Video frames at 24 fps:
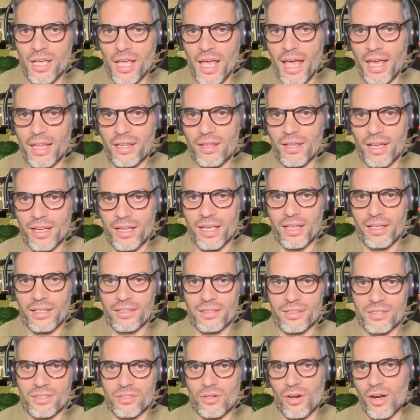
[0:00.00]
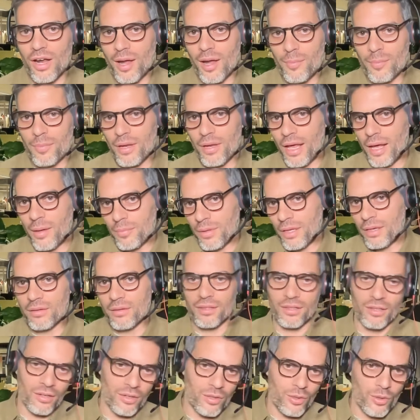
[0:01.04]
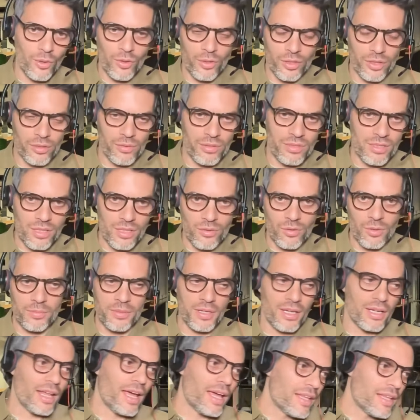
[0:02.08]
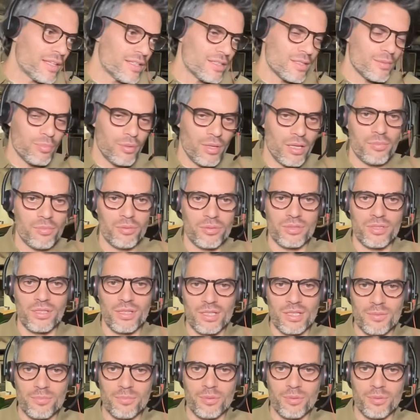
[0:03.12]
And like Helen described, then, you know, calling the rest of the group down, hey, there's a platypus in this